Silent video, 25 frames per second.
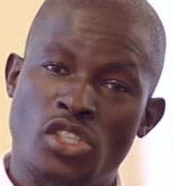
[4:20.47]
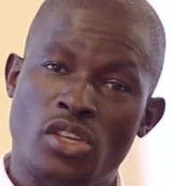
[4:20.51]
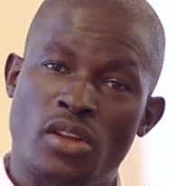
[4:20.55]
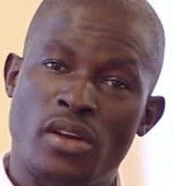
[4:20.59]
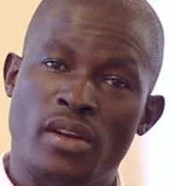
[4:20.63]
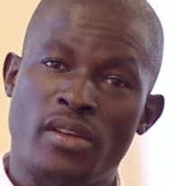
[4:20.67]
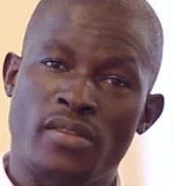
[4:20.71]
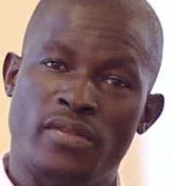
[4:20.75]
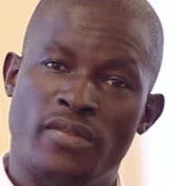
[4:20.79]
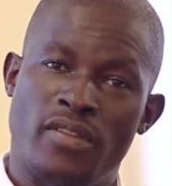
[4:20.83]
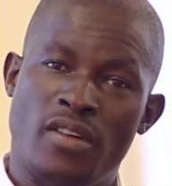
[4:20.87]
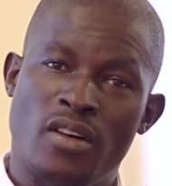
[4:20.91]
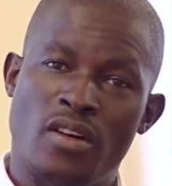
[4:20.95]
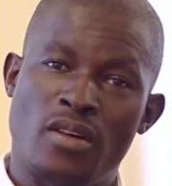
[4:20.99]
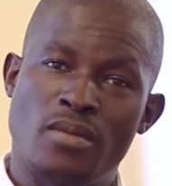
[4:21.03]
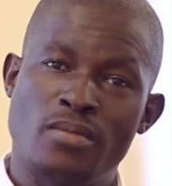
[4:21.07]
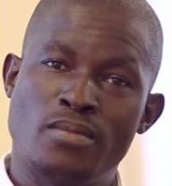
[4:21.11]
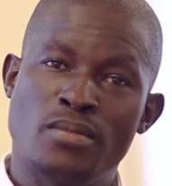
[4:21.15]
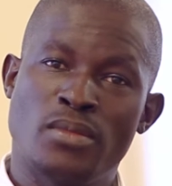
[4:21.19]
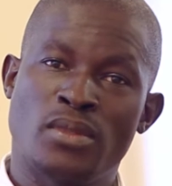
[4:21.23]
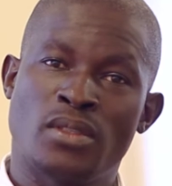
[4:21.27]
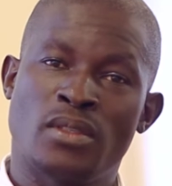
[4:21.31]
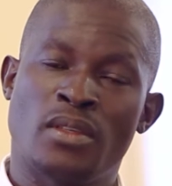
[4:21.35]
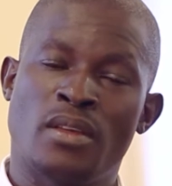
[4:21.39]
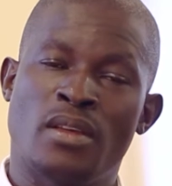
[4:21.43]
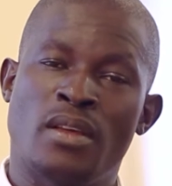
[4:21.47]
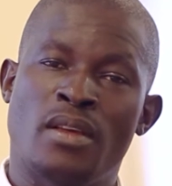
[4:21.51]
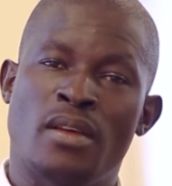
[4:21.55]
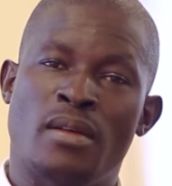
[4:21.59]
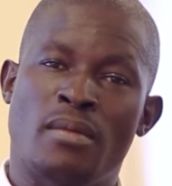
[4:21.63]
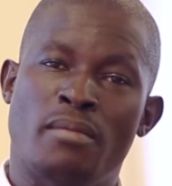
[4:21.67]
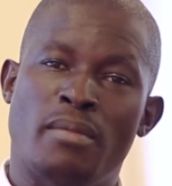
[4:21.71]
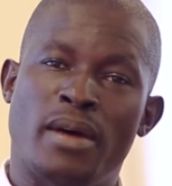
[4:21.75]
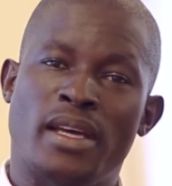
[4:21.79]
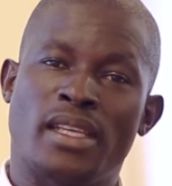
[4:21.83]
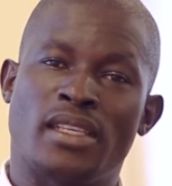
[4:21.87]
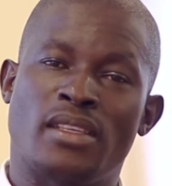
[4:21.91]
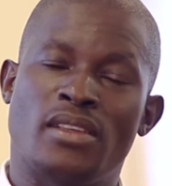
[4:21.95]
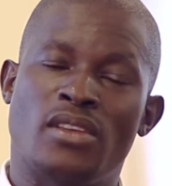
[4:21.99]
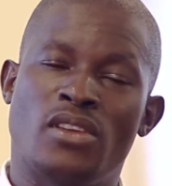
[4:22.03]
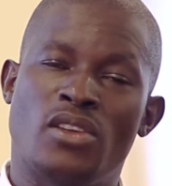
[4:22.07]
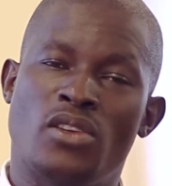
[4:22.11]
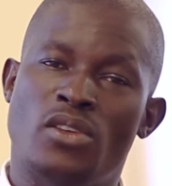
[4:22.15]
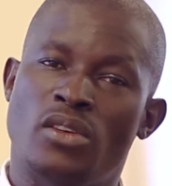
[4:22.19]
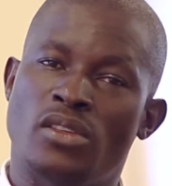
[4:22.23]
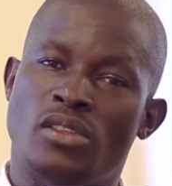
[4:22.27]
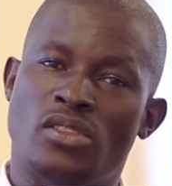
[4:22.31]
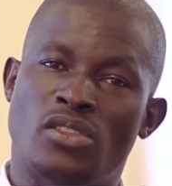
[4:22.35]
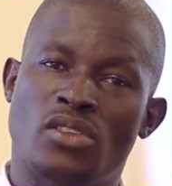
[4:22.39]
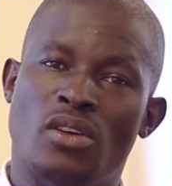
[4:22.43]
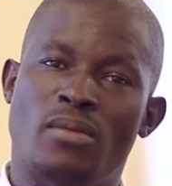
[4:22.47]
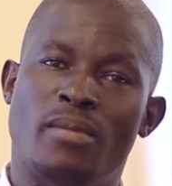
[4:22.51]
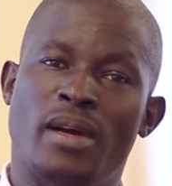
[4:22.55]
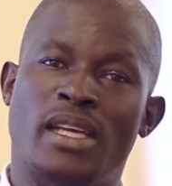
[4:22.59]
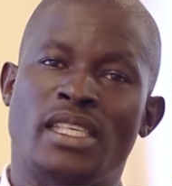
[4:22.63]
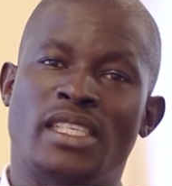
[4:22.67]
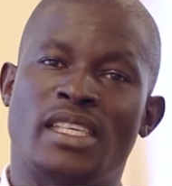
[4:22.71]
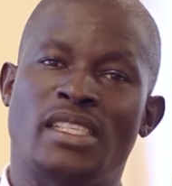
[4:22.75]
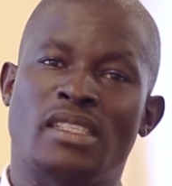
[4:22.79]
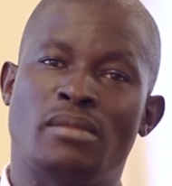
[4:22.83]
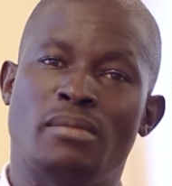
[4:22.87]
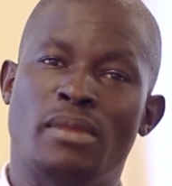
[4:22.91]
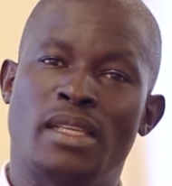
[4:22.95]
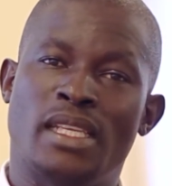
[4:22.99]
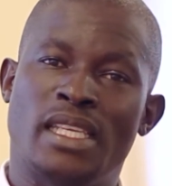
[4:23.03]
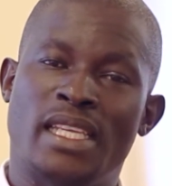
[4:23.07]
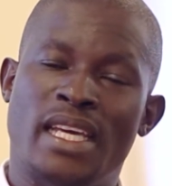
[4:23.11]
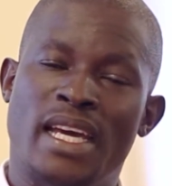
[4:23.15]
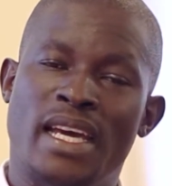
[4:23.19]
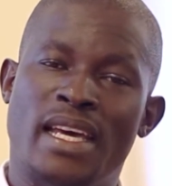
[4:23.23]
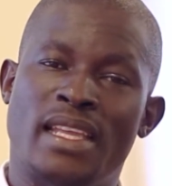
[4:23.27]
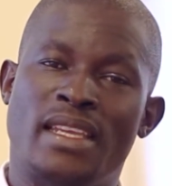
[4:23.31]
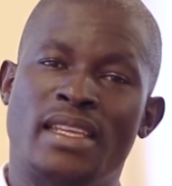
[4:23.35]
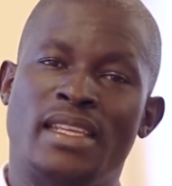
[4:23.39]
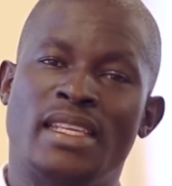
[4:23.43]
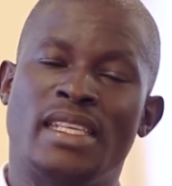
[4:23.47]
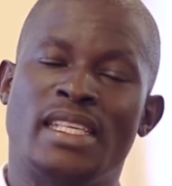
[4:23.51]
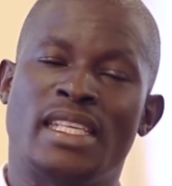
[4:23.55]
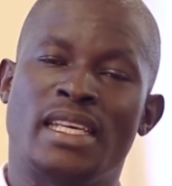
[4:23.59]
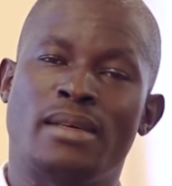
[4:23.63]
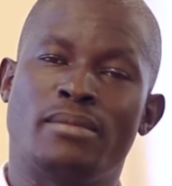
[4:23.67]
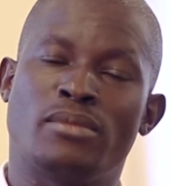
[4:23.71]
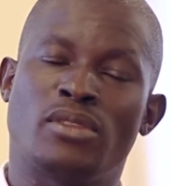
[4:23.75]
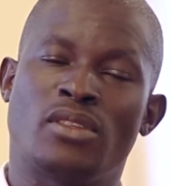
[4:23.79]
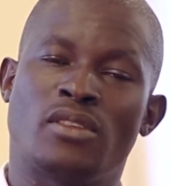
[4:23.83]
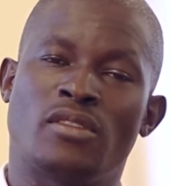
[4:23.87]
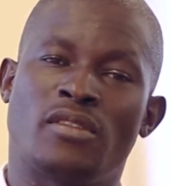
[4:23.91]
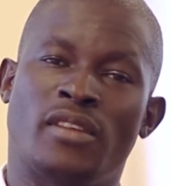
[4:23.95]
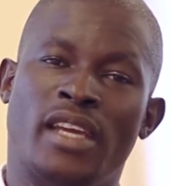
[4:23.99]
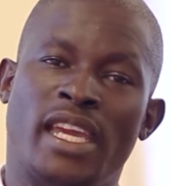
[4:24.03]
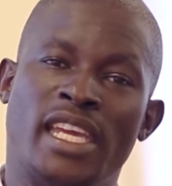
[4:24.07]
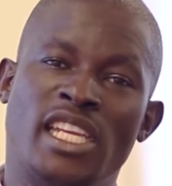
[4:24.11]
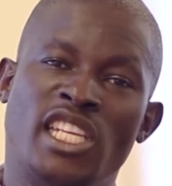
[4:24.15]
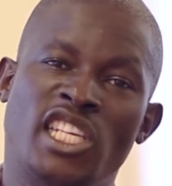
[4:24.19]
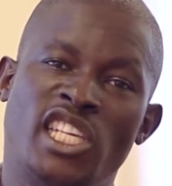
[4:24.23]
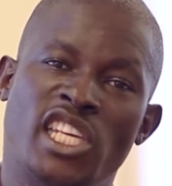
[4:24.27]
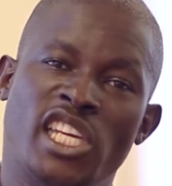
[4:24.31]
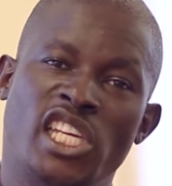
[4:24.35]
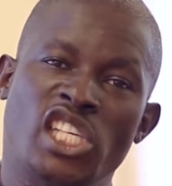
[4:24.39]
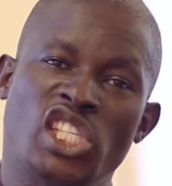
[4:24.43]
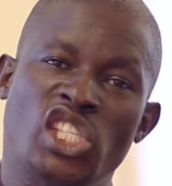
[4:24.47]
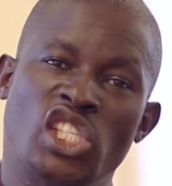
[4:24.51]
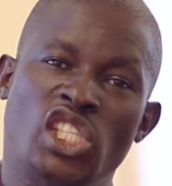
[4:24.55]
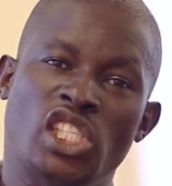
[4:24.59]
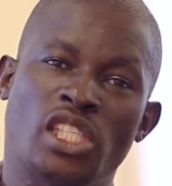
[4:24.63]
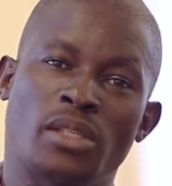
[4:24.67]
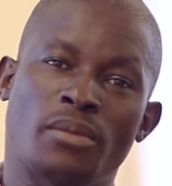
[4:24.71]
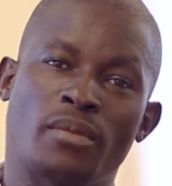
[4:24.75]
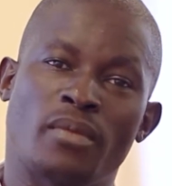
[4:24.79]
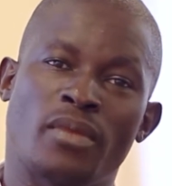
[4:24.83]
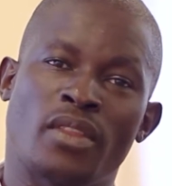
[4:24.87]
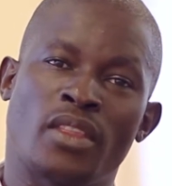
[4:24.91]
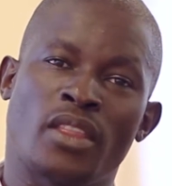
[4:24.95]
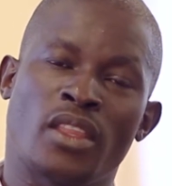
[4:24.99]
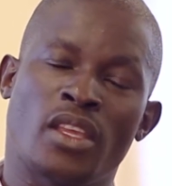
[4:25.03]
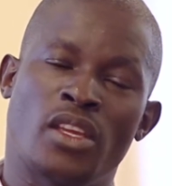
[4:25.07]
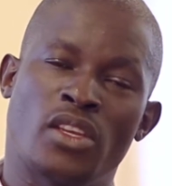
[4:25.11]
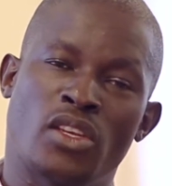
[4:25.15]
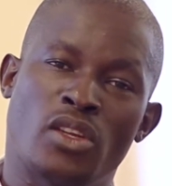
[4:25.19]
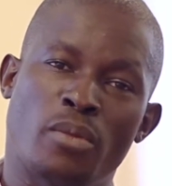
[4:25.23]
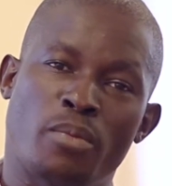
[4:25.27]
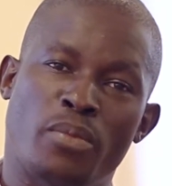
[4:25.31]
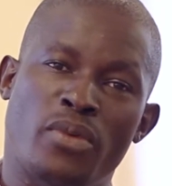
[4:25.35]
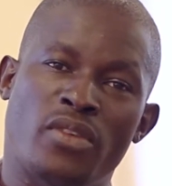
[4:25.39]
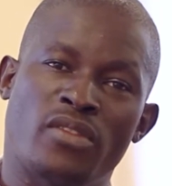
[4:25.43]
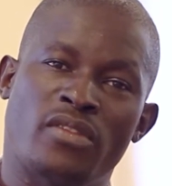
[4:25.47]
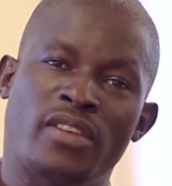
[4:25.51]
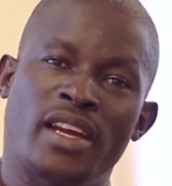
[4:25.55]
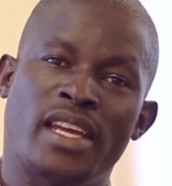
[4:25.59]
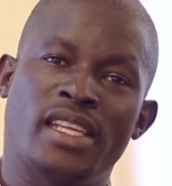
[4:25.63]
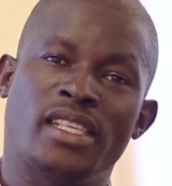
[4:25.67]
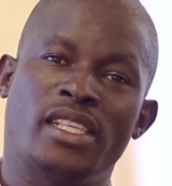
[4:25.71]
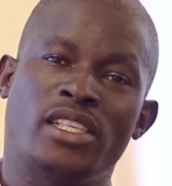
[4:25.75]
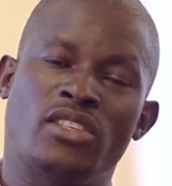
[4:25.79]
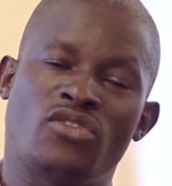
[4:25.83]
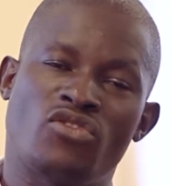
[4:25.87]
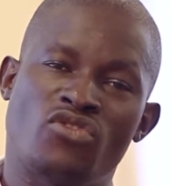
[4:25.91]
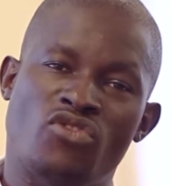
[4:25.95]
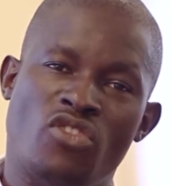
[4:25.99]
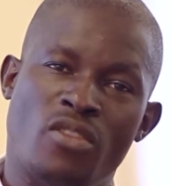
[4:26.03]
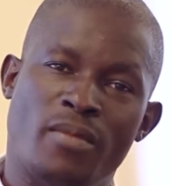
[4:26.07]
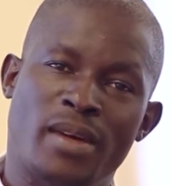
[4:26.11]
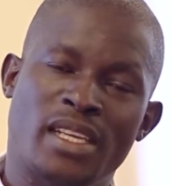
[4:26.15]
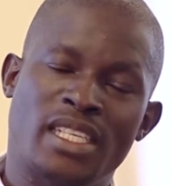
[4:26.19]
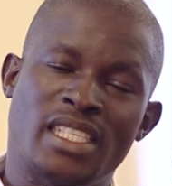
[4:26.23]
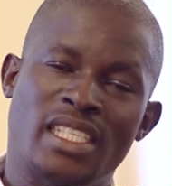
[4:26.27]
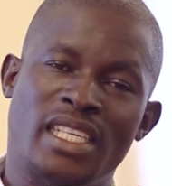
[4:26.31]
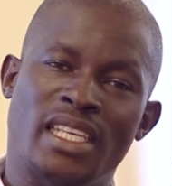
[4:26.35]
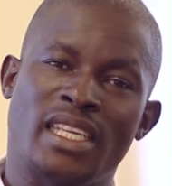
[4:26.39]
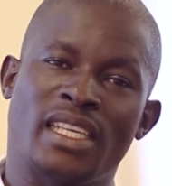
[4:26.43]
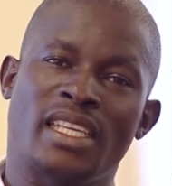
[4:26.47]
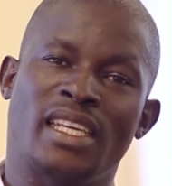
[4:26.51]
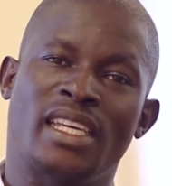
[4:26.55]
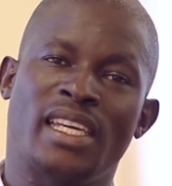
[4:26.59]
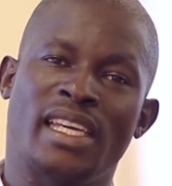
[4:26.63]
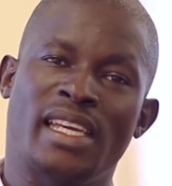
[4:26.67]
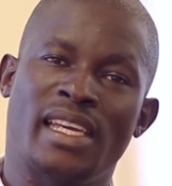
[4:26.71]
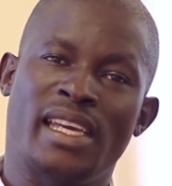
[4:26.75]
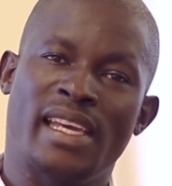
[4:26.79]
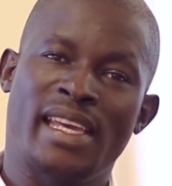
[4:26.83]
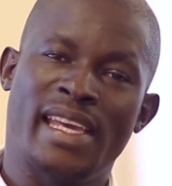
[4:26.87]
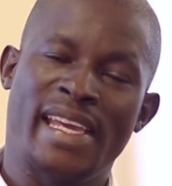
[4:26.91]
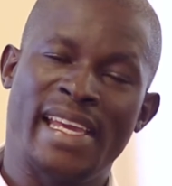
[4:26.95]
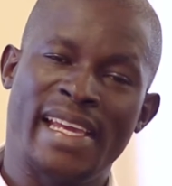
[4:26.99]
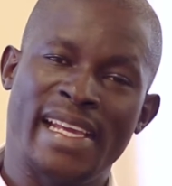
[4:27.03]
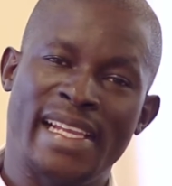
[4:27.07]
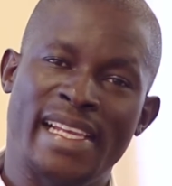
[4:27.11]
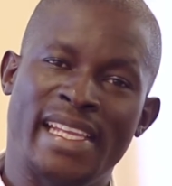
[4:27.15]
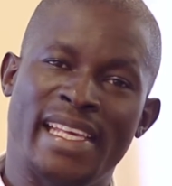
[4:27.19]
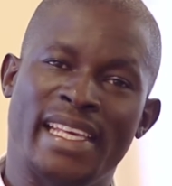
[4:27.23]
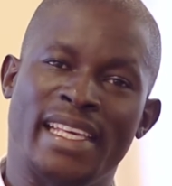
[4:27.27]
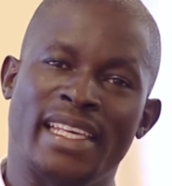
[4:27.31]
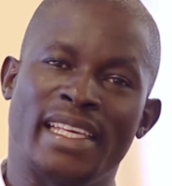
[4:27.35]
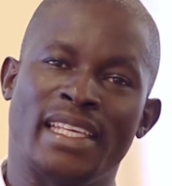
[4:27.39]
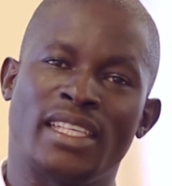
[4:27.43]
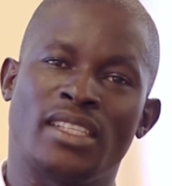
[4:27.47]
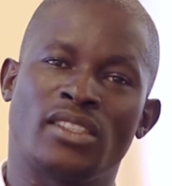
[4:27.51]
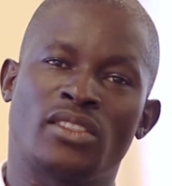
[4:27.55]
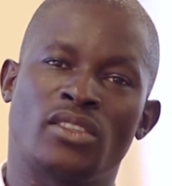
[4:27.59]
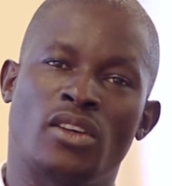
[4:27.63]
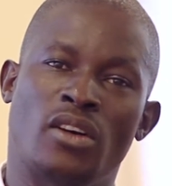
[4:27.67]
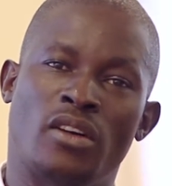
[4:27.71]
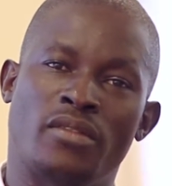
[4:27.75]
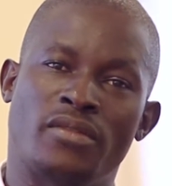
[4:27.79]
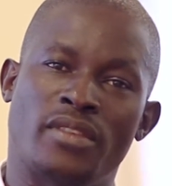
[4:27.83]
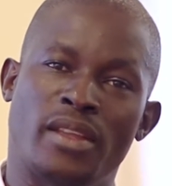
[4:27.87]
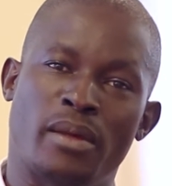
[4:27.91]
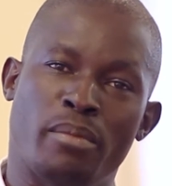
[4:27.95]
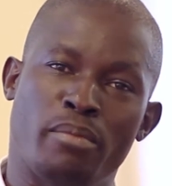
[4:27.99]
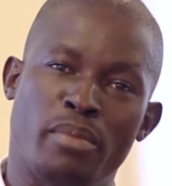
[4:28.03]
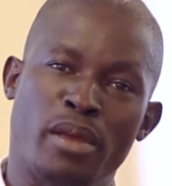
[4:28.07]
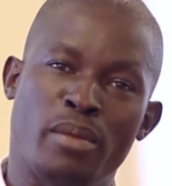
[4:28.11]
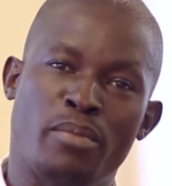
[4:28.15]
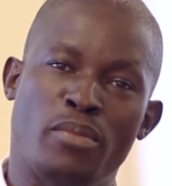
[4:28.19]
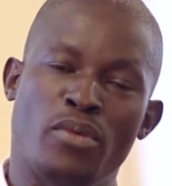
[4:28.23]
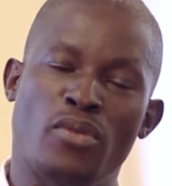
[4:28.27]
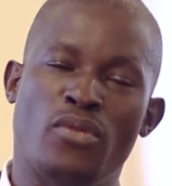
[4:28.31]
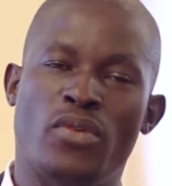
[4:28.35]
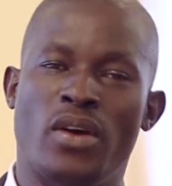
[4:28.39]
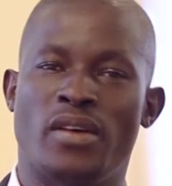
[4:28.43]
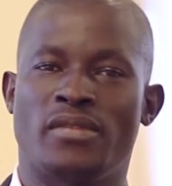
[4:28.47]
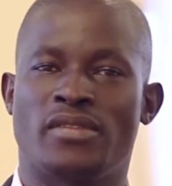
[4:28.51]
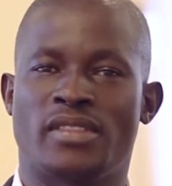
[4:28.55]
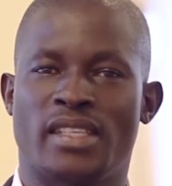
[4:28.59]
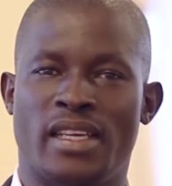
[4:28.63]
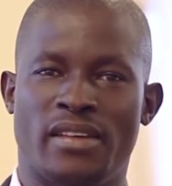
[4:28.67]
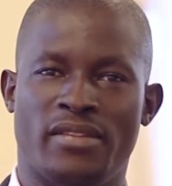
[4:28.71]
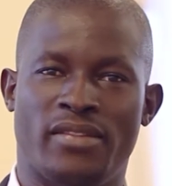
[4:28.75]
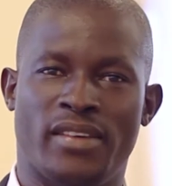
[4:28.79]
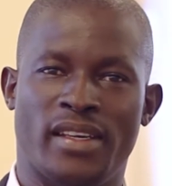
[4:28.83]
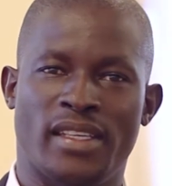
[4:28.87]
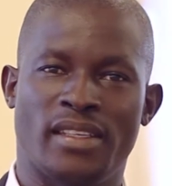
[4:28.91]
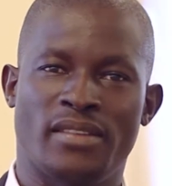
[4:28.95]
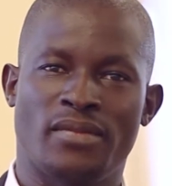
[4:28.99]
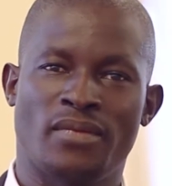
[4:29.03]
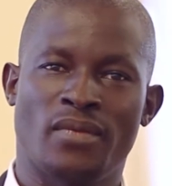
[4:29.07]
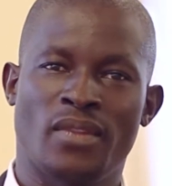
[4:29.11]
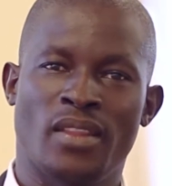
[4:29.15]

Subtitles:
reforms, but not so much has been done in terms of engaging to provide the traumatic healing of the people who have suffered.